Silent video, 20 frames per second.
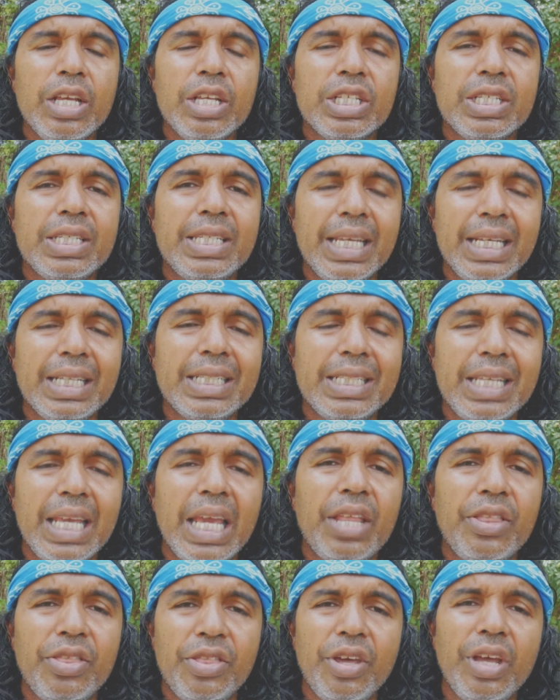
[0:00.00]
60
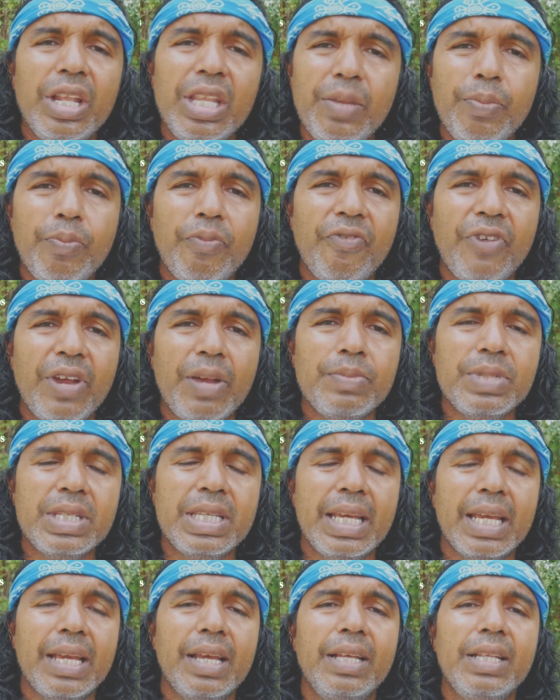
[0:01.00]
and 30 frames a
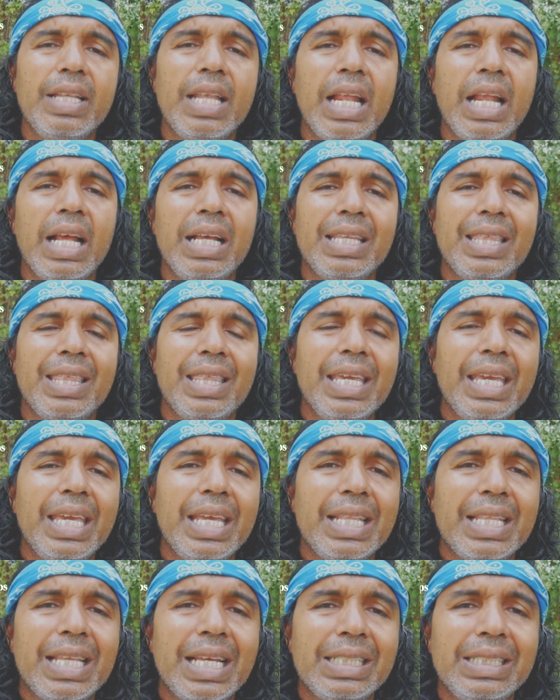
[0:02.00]
second, and I think
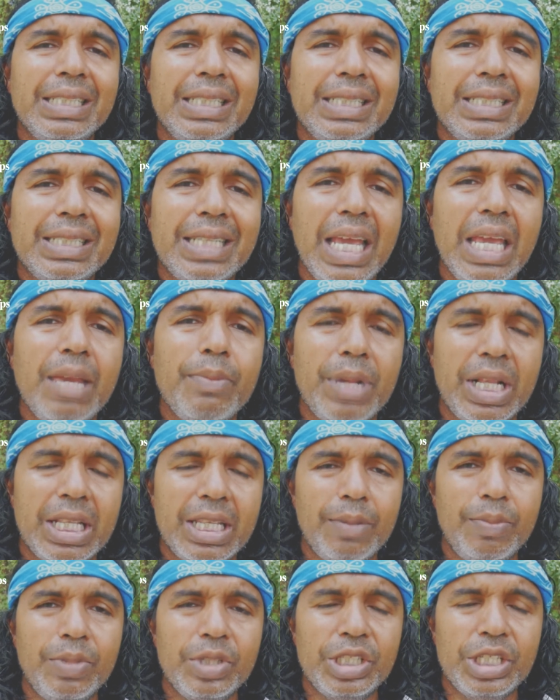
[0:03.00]
it does the same, I'll
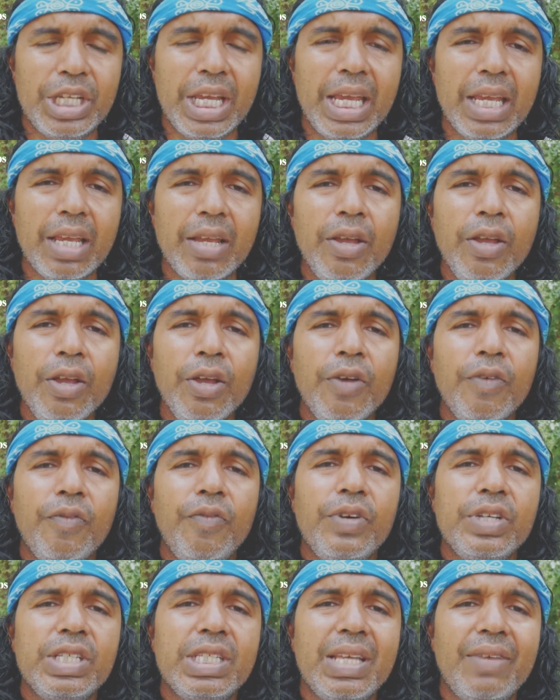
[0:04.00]
double check,
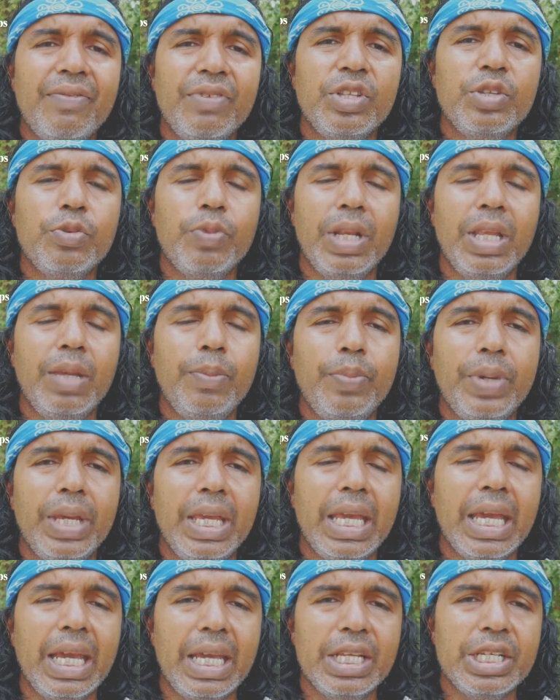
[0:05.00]
for
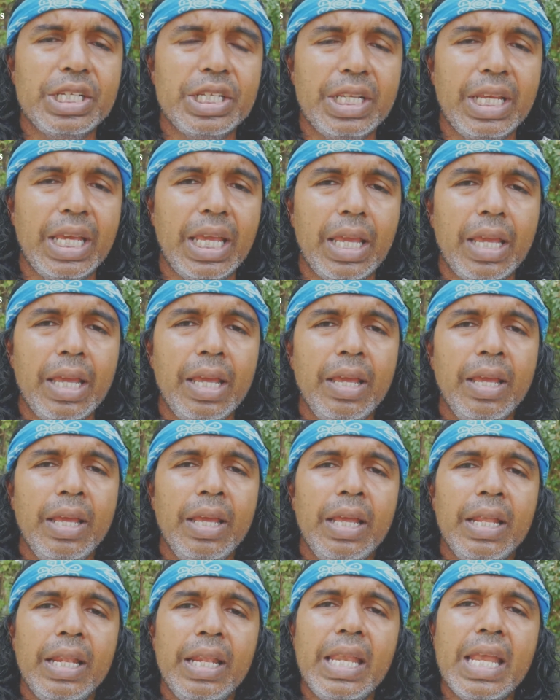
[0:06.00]
720p HD.